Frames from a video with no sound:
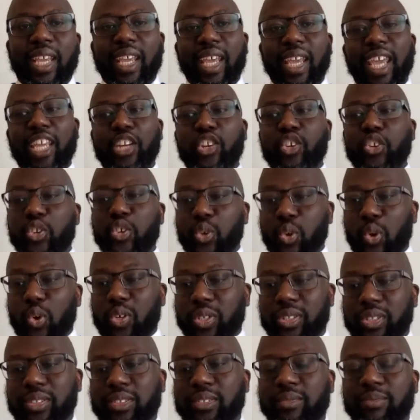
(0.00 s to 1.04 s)
In
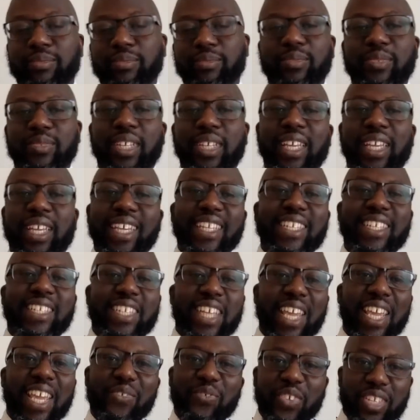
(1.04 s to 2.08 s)
short,
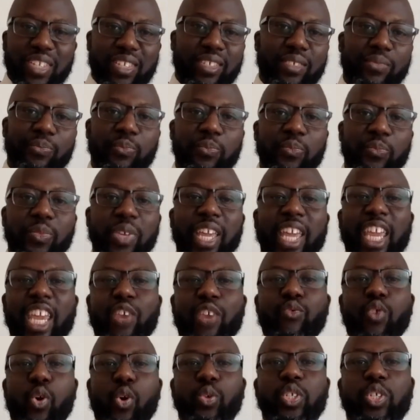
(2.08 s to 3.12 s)
David, he
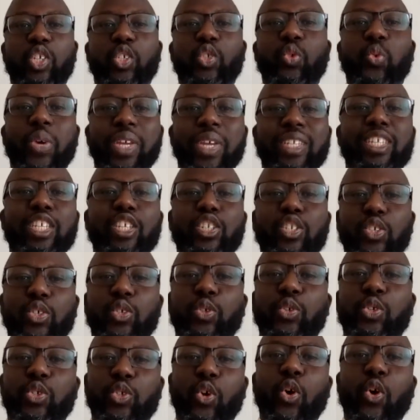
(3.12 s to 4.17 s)
wrote 22
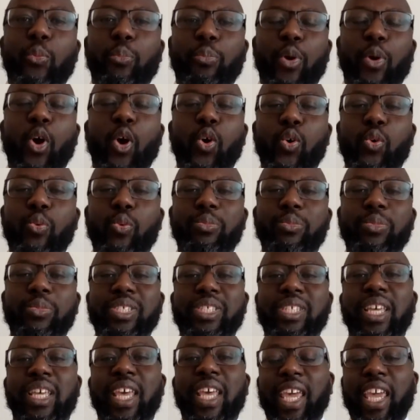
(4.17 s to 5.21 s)
short
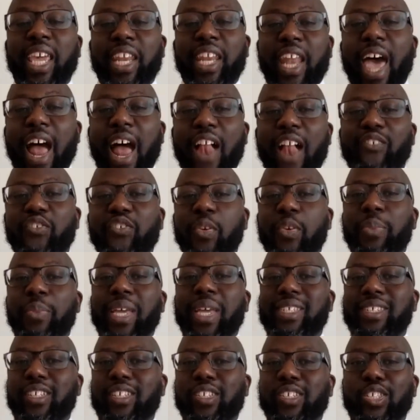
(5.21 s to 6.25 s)
poems in
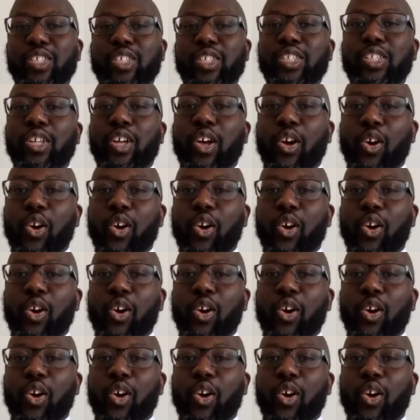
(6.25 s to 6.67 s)
alphabetical